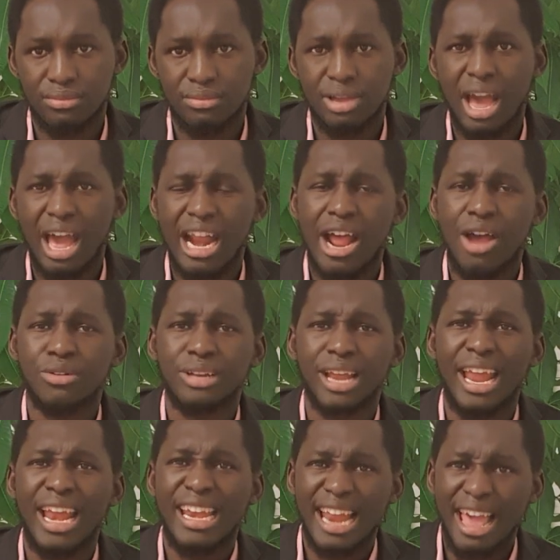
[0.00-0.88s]
around
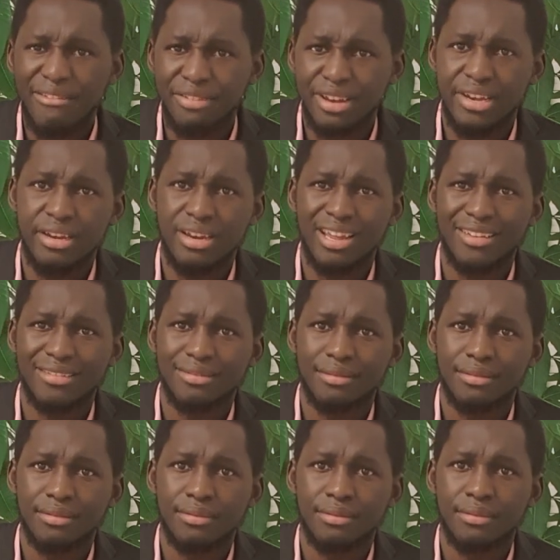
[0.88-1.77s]
11
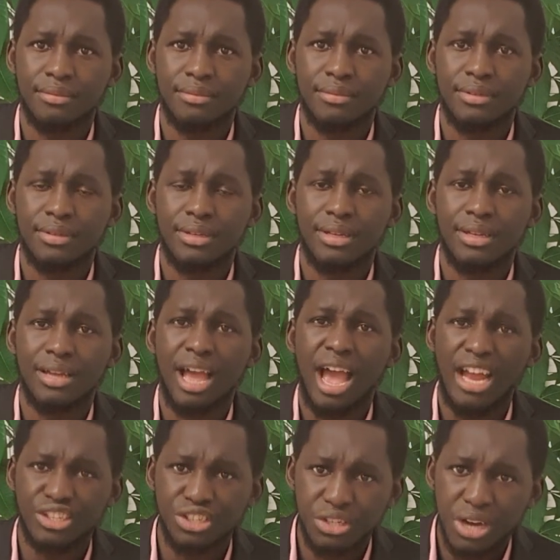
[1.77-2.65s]

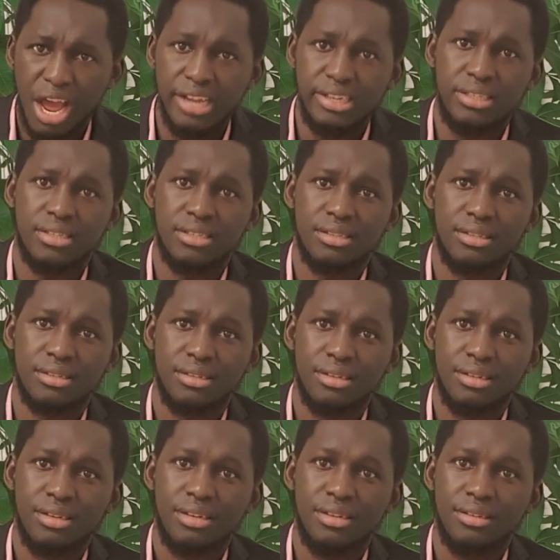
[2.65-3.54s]
at night.
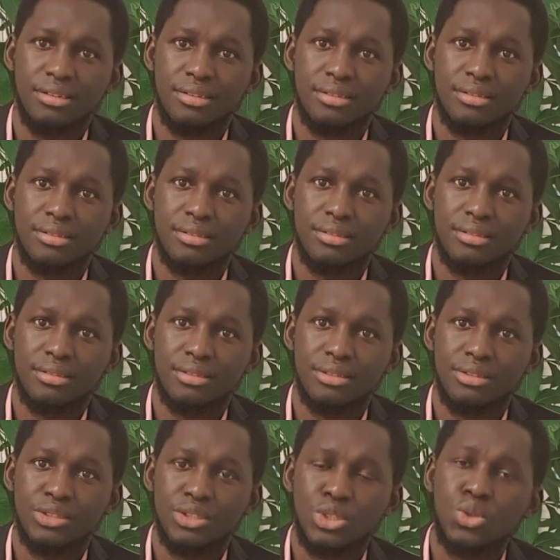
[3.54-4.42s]

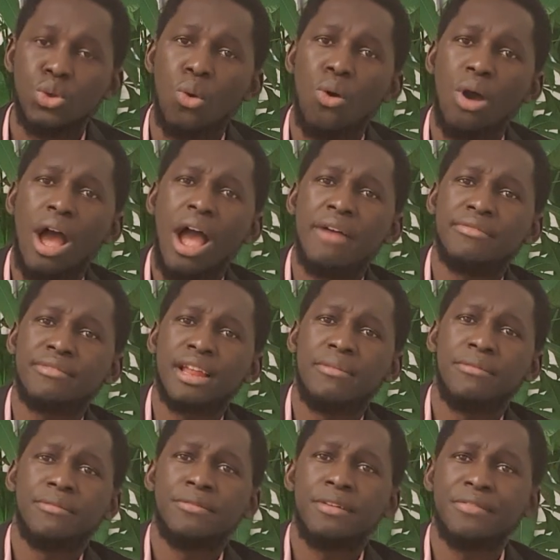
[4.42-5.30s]
So
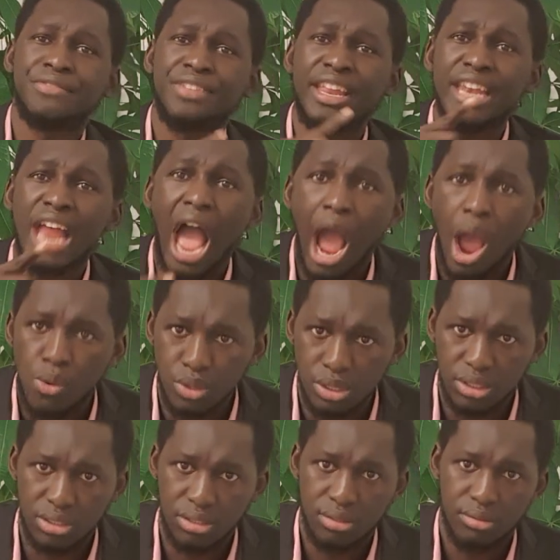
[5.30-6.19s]
after 15
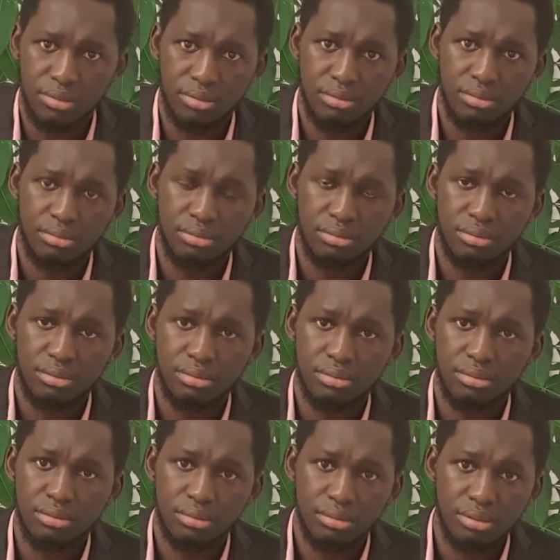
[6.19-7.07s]
hours,
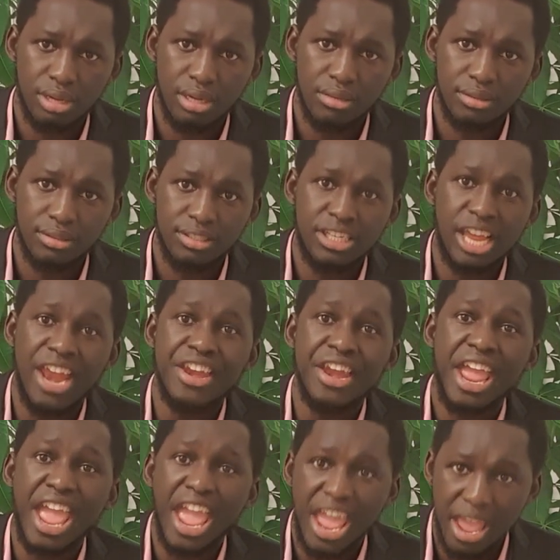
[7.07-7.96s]

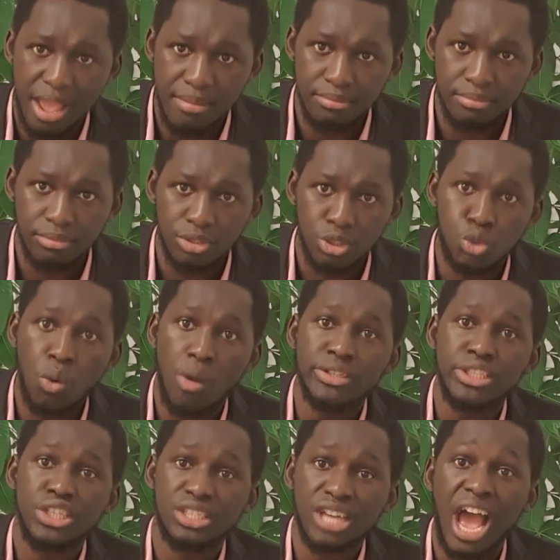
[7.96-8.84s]
10 a.m.,
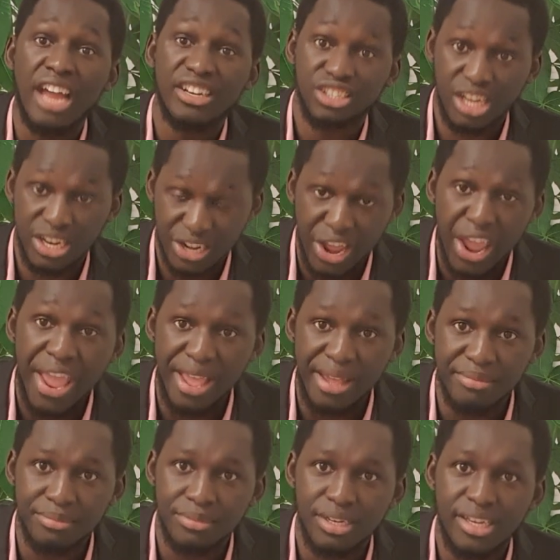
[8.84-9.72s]
23rd, 10
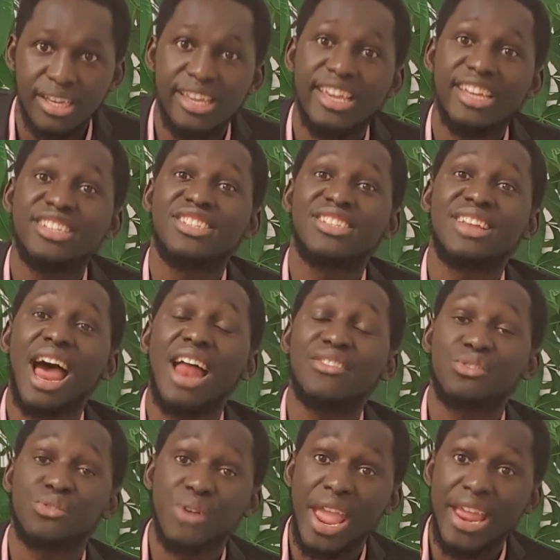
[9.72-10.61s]
a.m., it
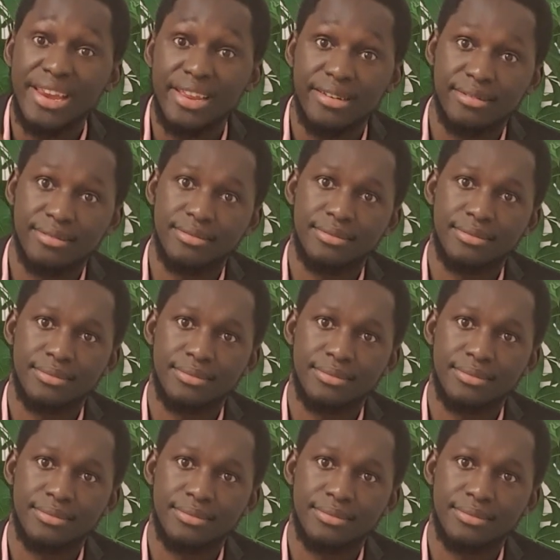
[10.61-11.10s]
started raining.